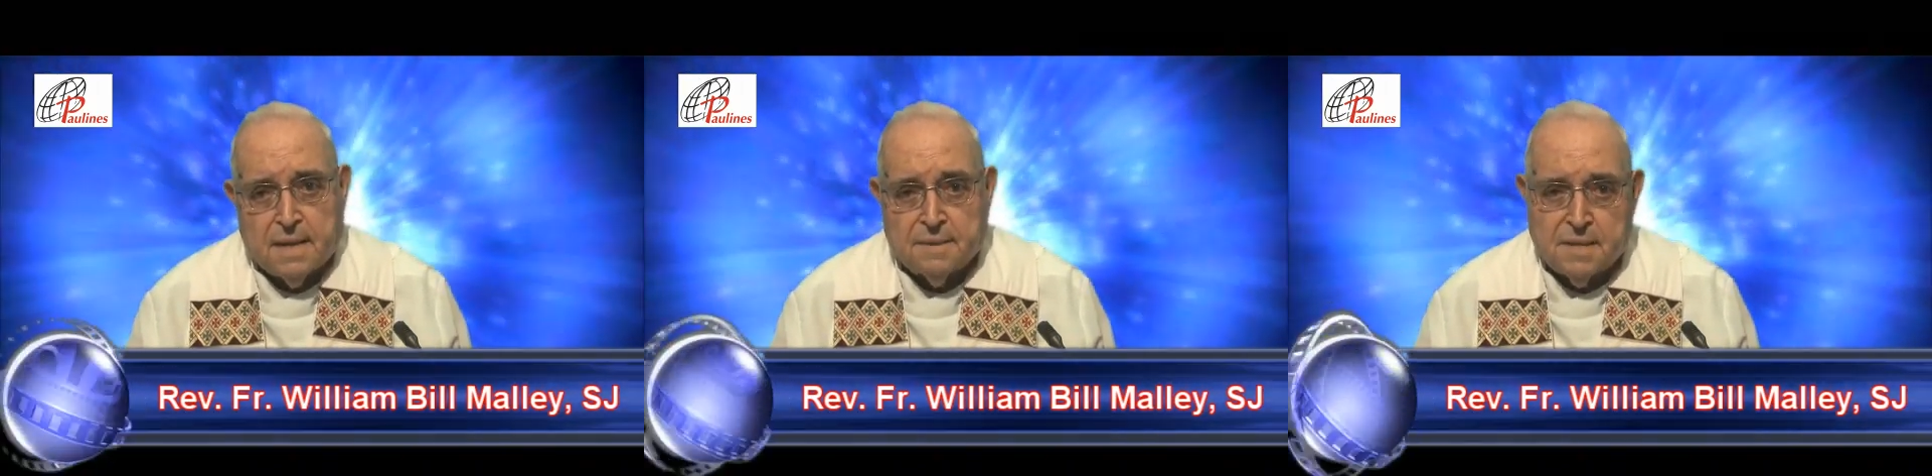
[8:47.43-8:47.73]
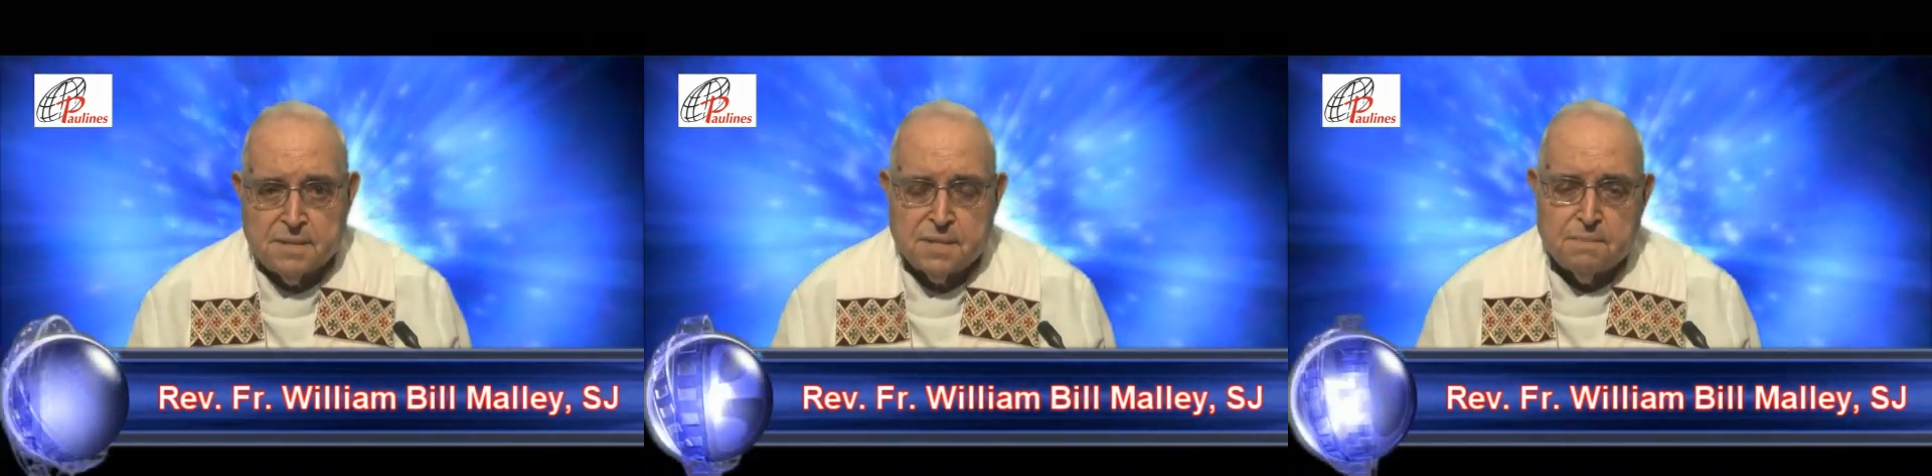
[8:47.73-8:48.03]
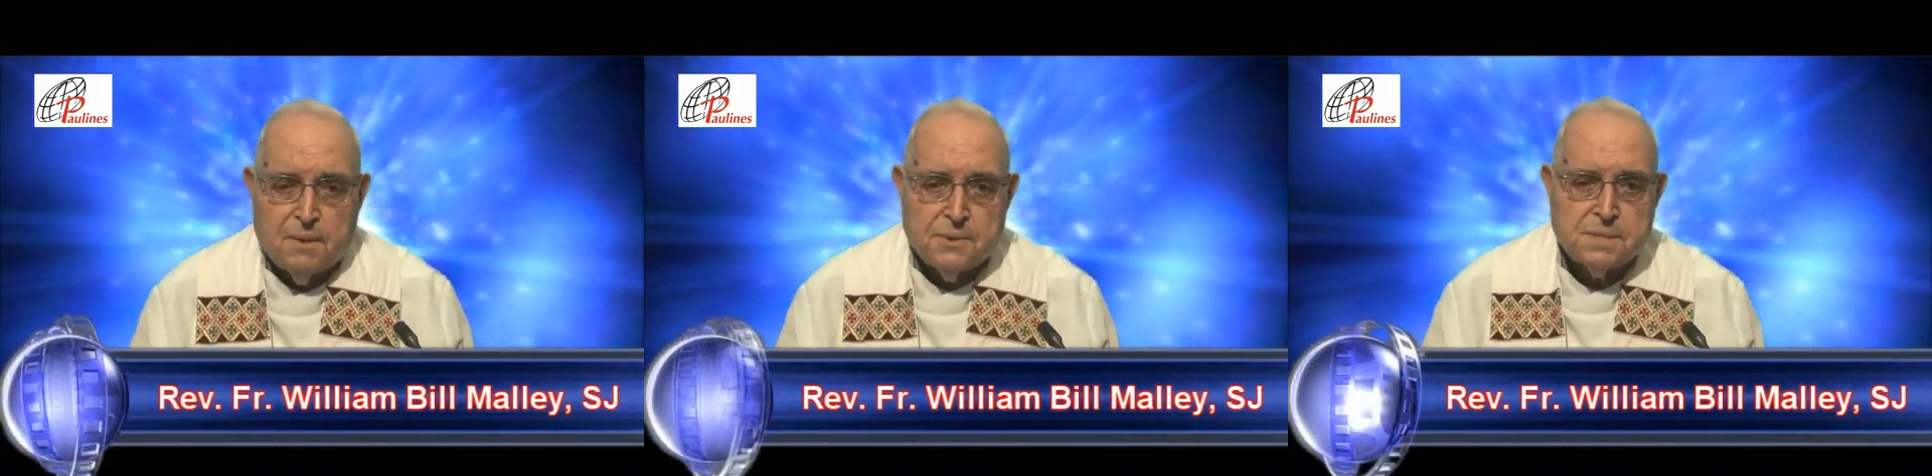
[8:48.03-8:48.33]
And this
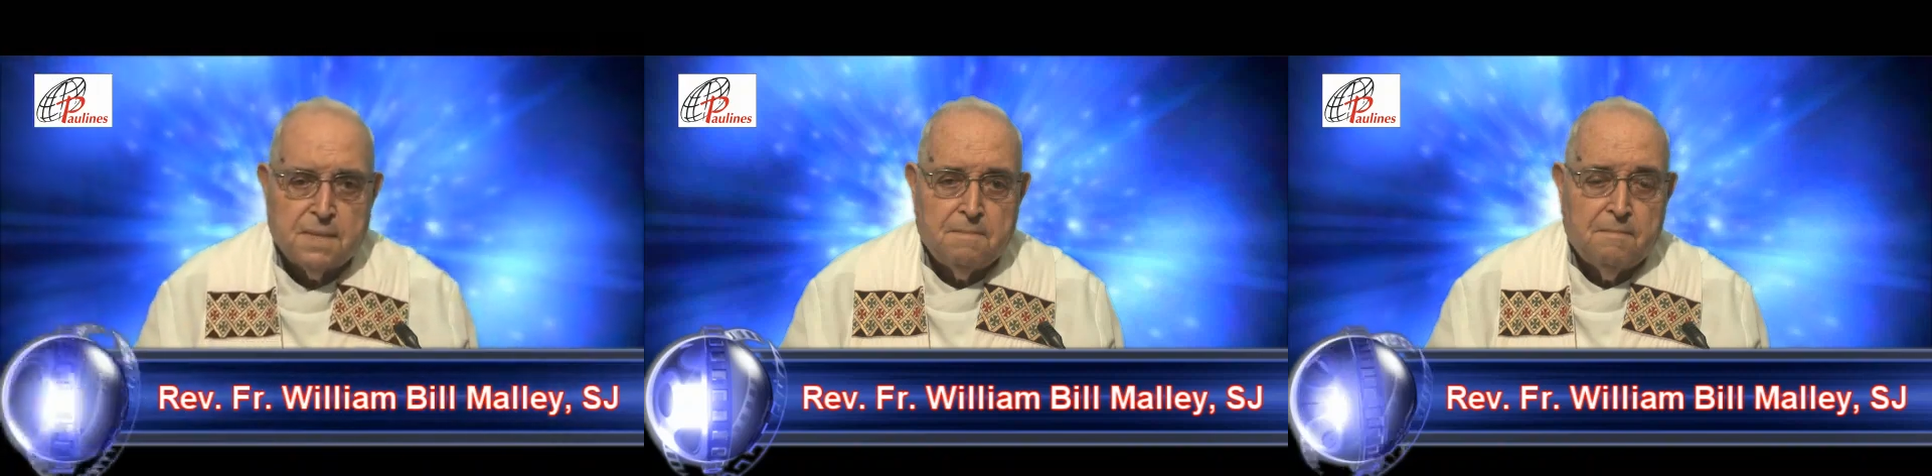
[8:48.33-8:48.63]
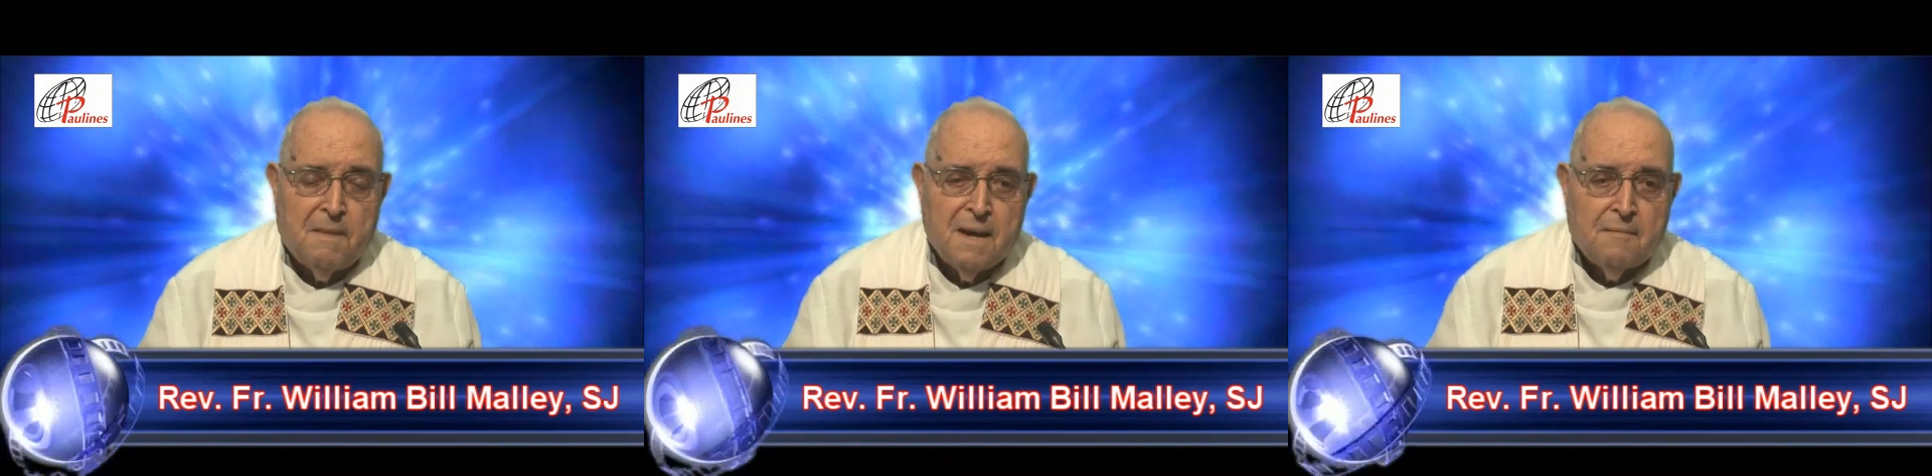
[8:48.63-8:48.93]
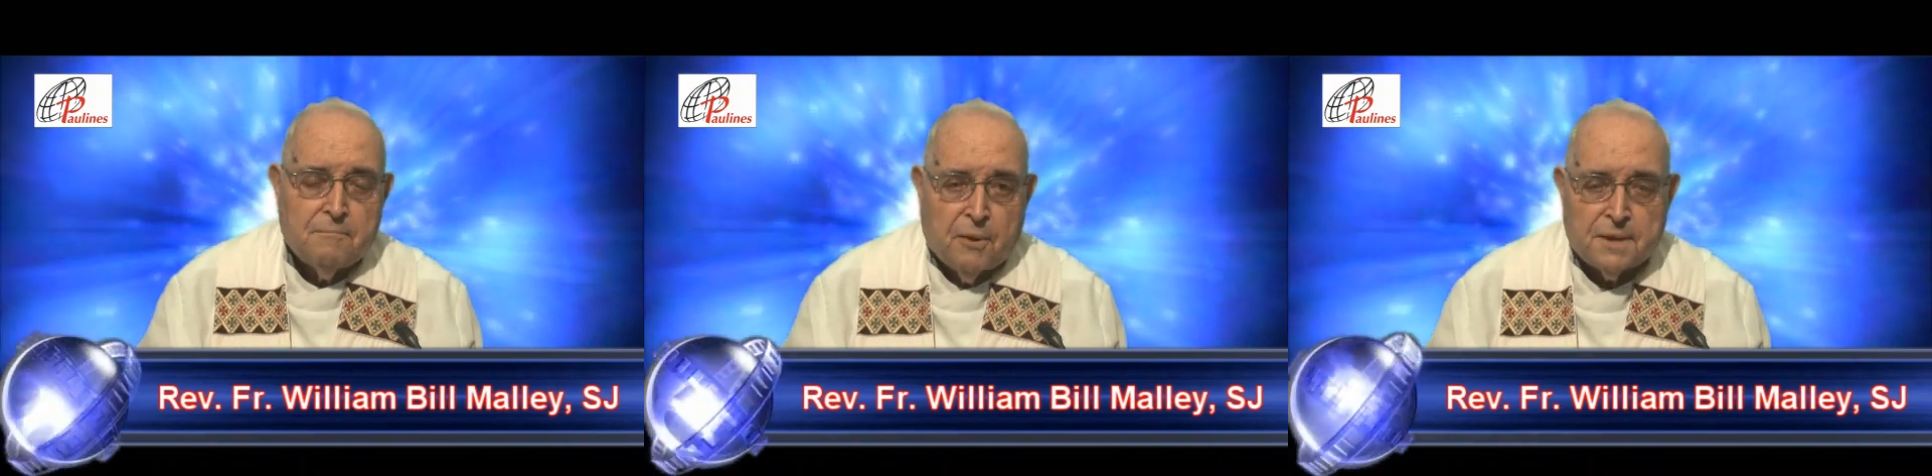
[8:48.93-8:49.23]
is most
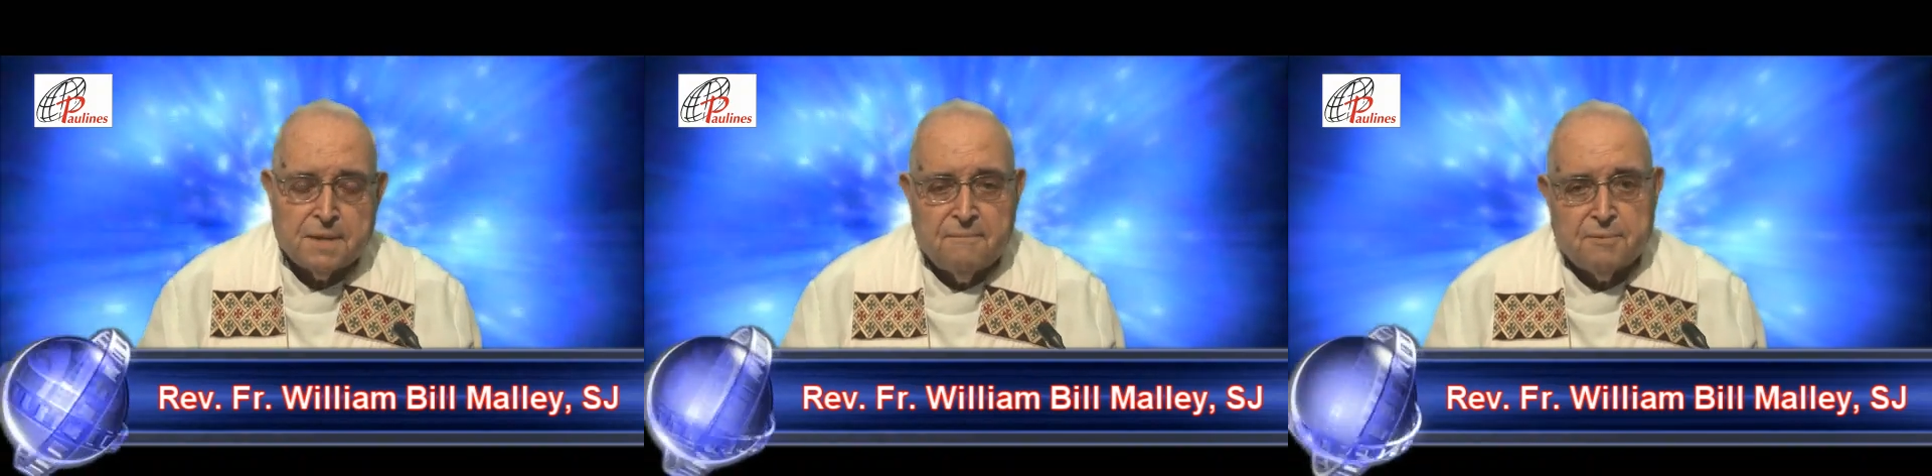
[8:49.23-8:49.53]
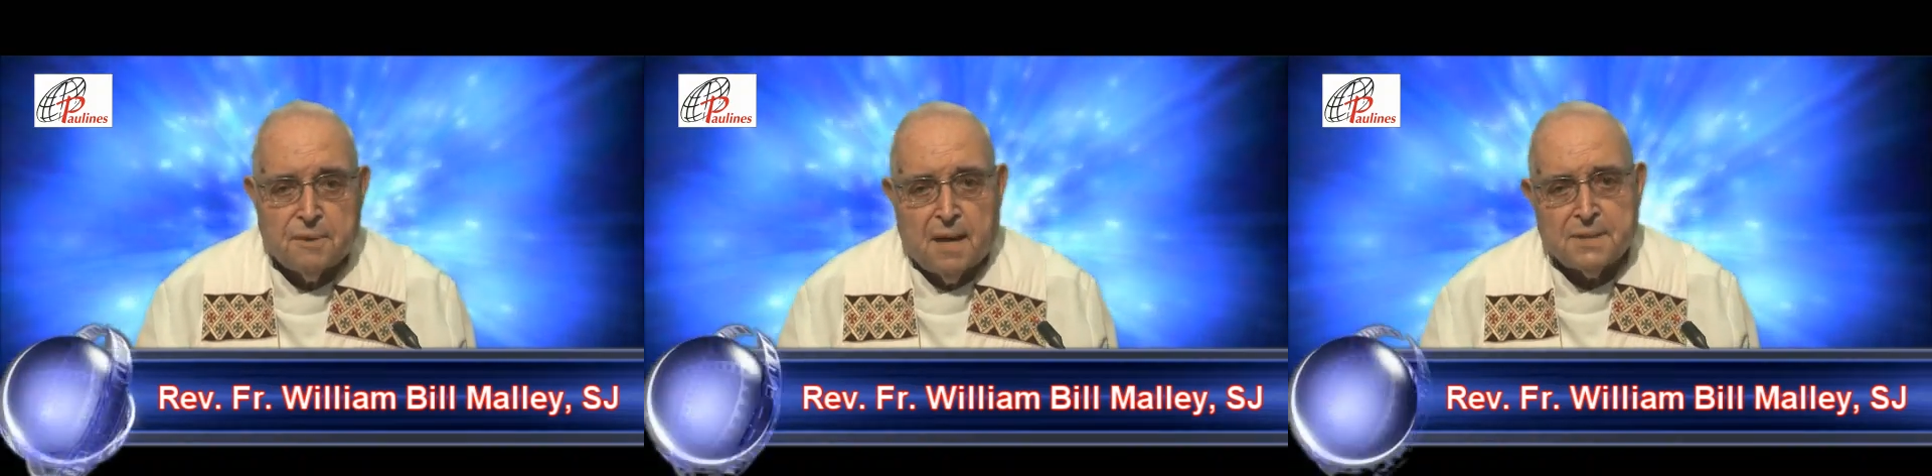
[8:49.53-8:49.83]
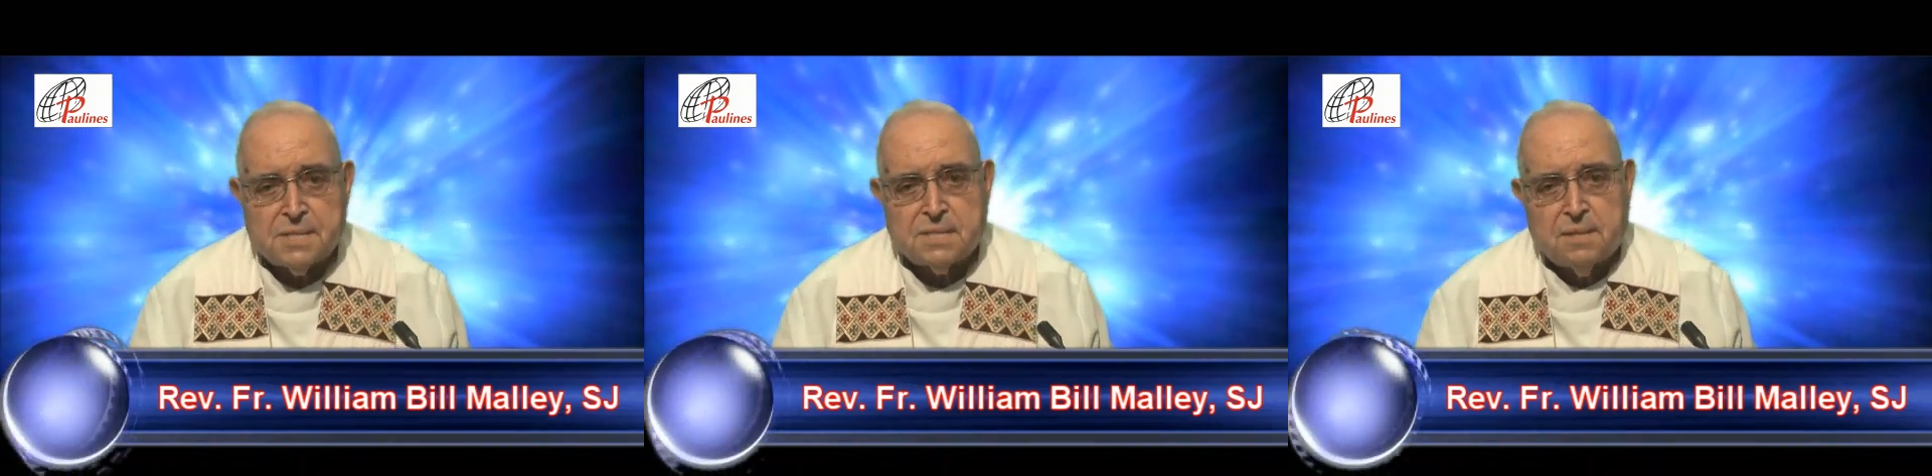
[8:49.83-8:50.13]
important for
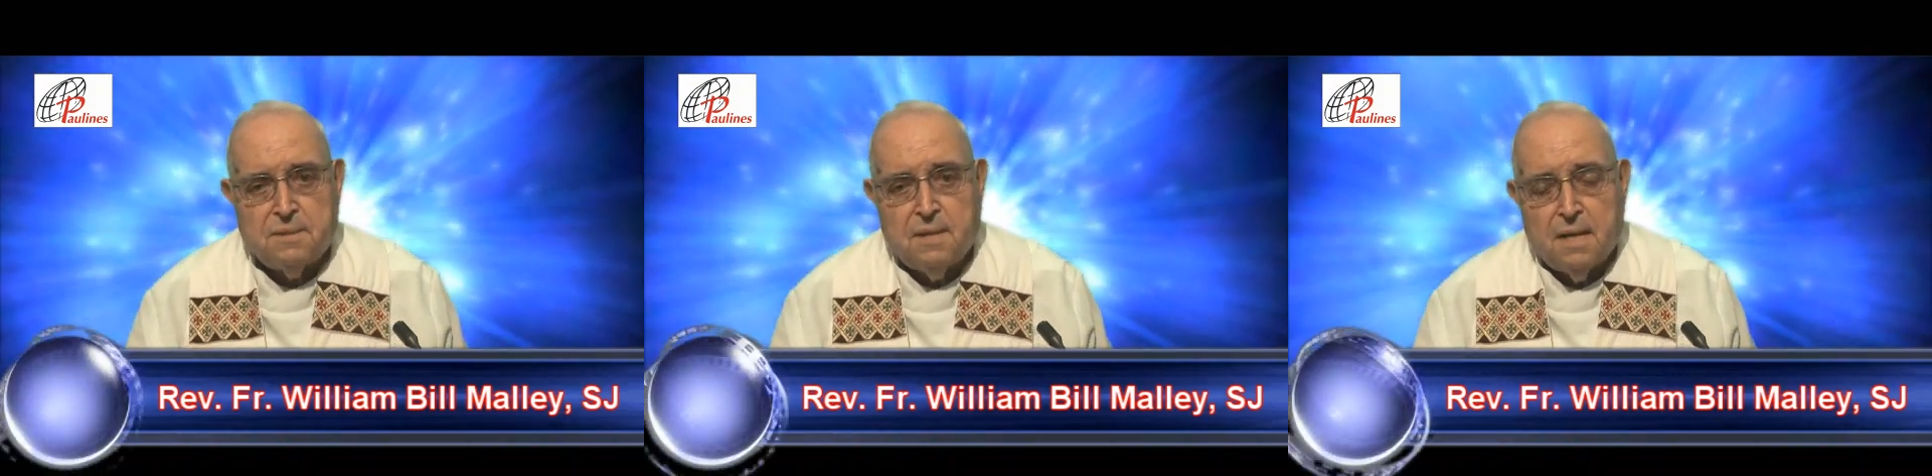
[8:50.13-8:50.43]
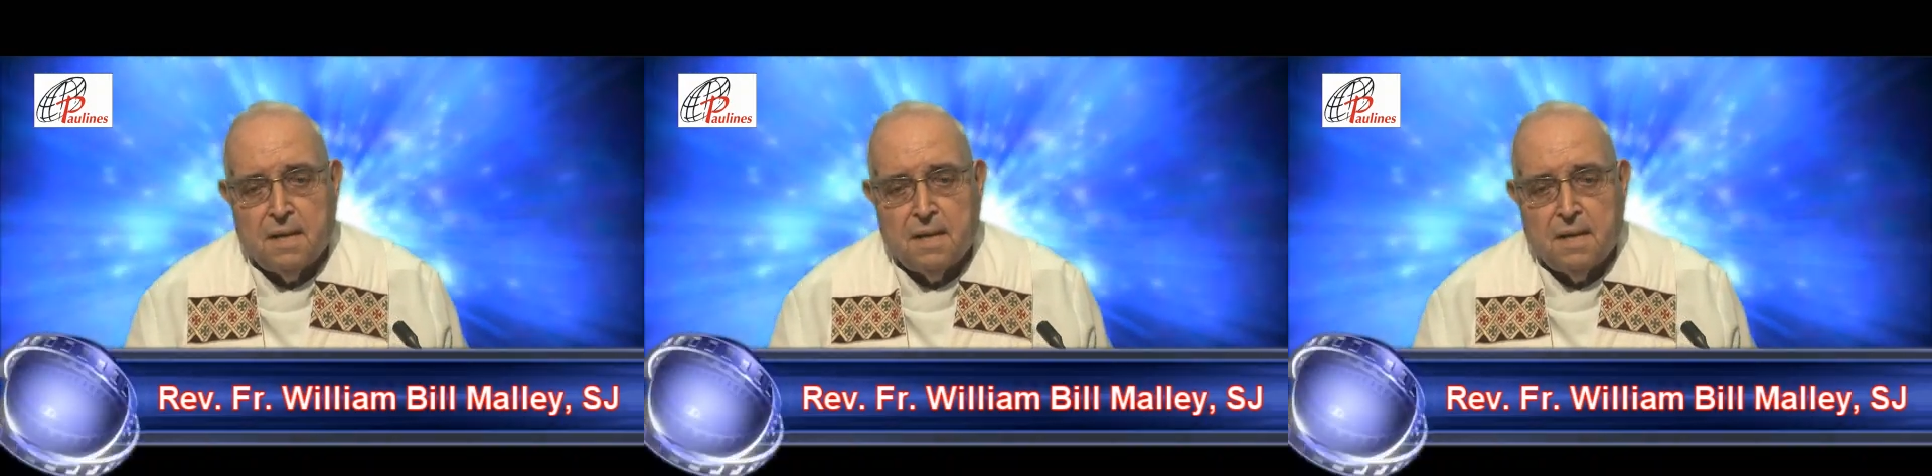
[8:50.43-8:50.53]
us to